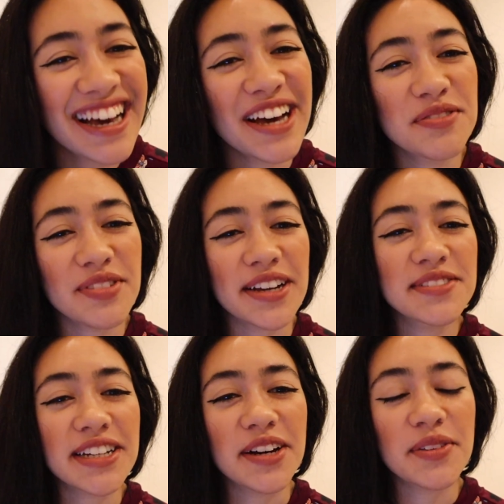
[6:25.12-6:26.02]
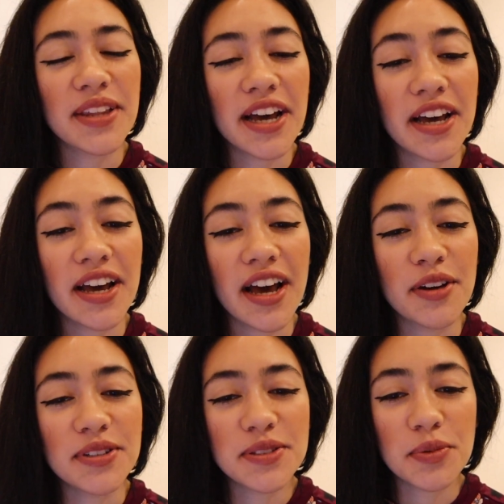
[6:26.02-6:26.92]
I found out that I
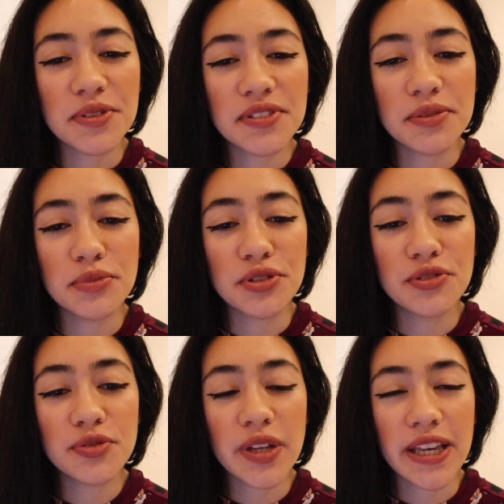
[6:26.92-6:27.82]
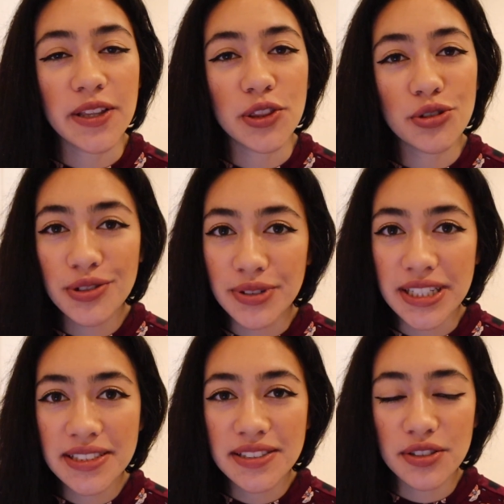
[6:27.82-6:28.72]
was supposed to move in 3
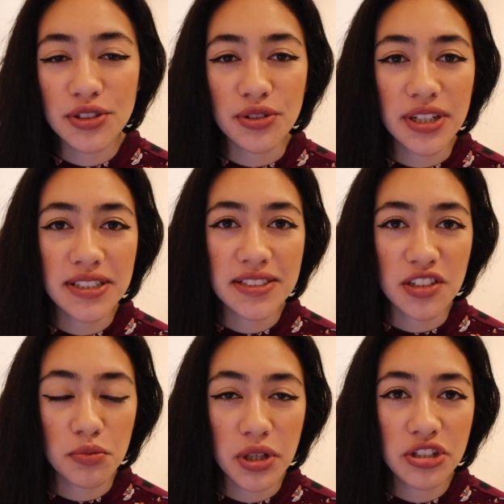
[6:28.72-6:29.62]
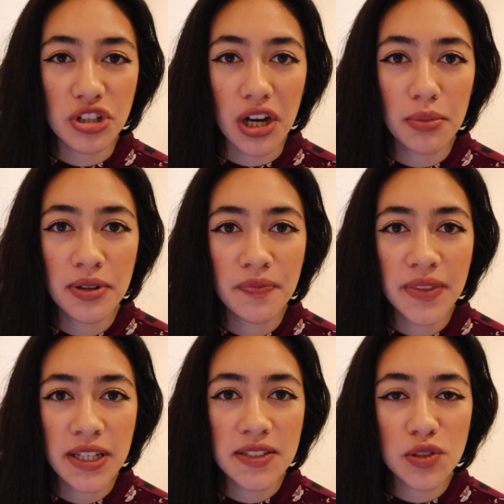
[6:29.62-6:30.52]
weeks to New York to start my job.
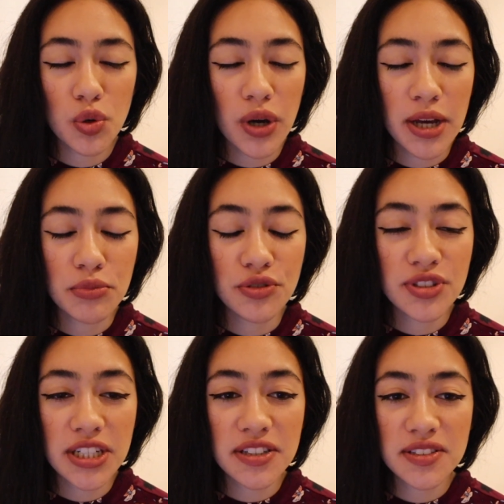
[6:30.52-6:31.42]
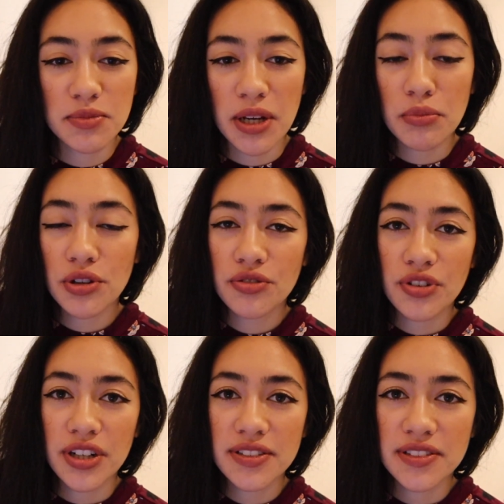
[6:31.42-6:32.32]
So I moved here September
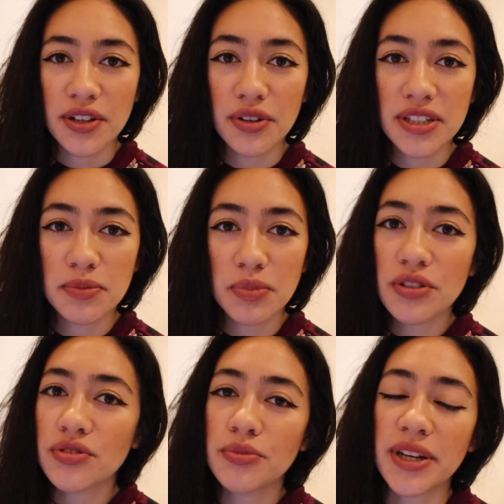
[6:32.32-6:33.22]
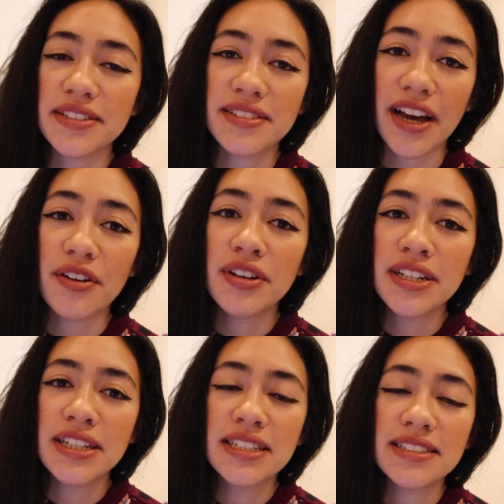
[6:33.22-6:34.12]
1st, so it's been a few months now
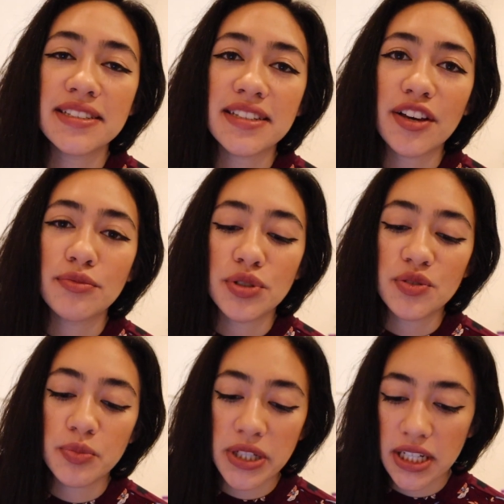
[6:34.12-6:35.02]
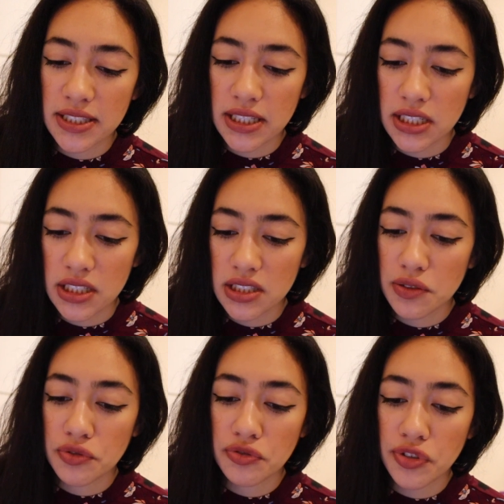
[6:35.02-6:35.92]
since I've moved because it is
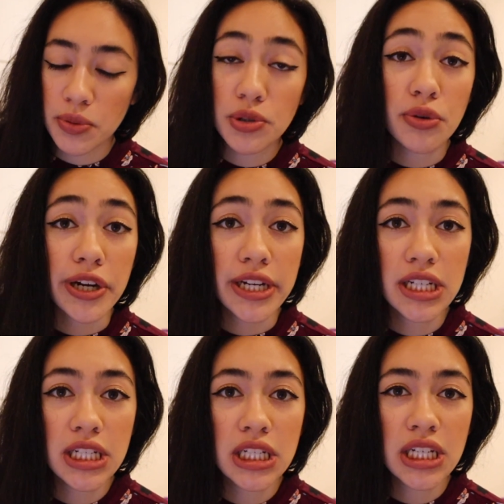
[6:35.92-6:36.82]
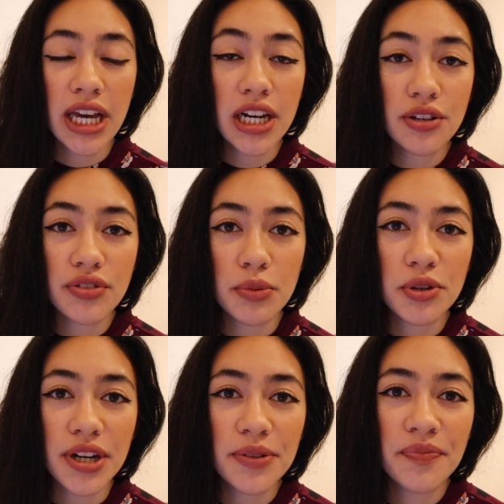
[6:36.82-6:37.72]
February, end of
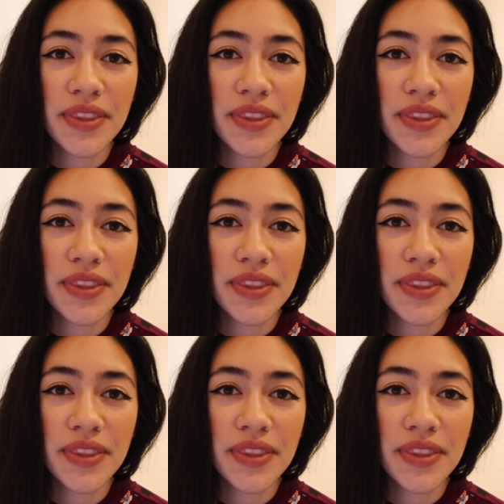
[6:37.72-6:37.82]
February,